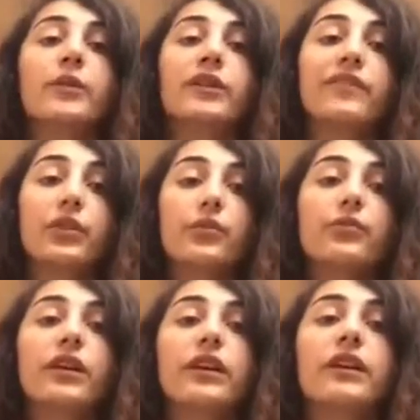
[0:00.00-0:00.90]
I
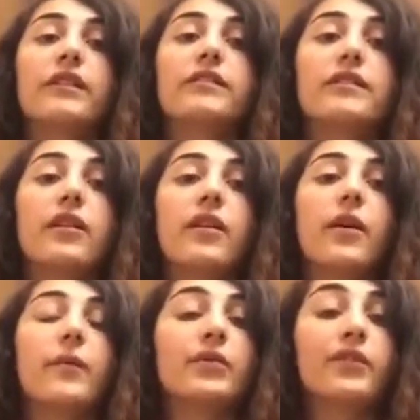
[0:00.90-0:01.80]
reviewed and
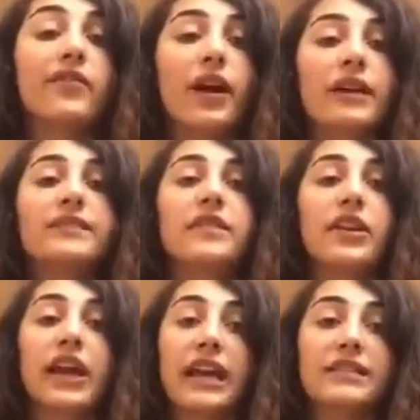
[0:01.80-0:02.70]
revised
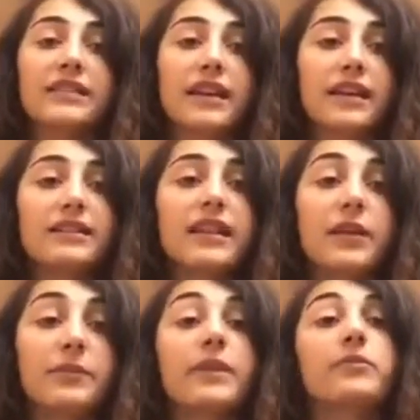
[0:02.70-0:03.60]
their essays,
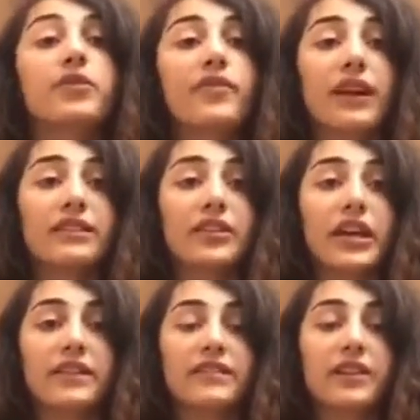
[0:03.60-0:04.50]
helped them revise
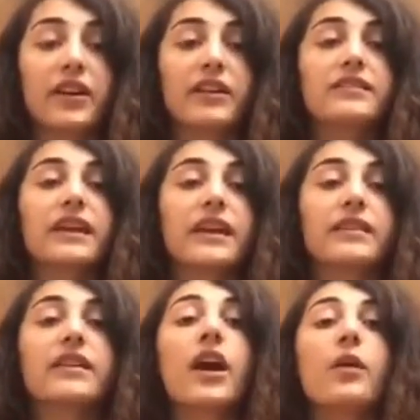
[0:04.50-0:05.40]
their essays,
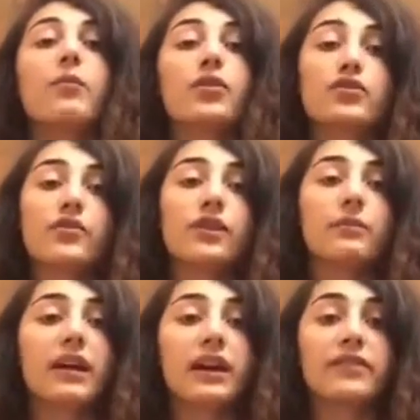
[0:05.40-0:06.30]
and most of
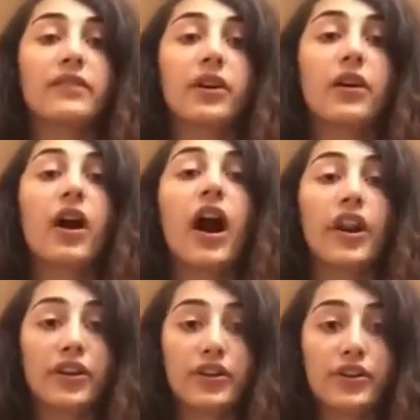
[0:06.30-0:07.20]
them got
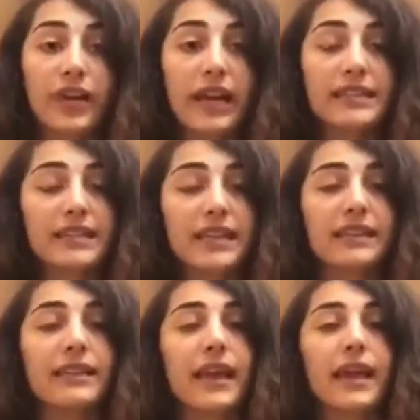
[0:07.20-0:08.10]
higher grades
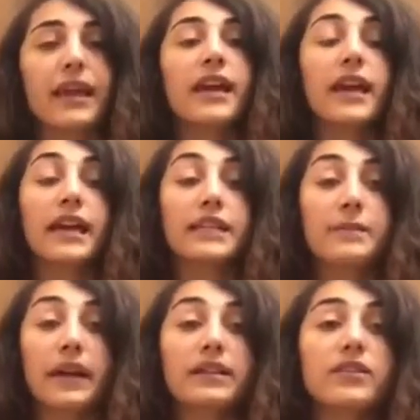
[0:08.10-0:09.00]
than they
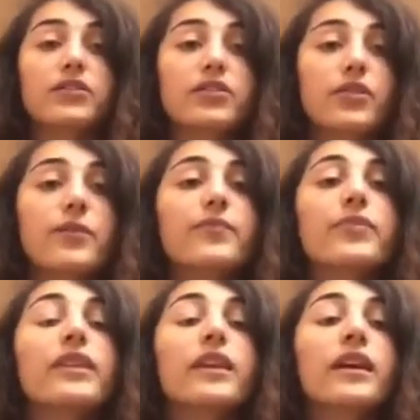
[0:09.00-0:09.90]
expected
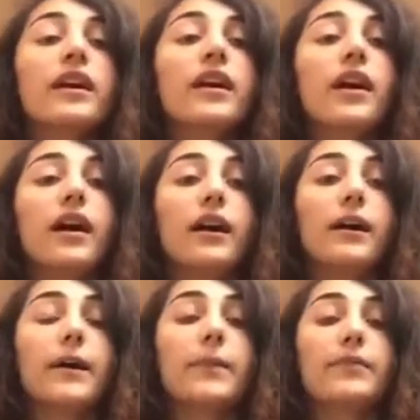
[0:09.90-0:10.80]

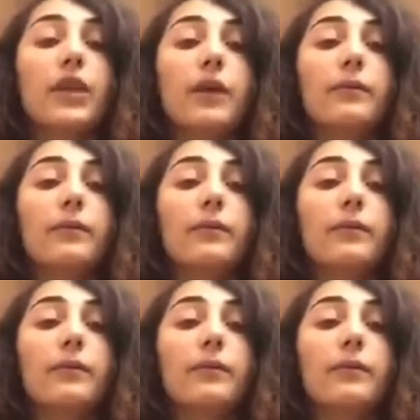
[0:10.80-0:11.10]
to.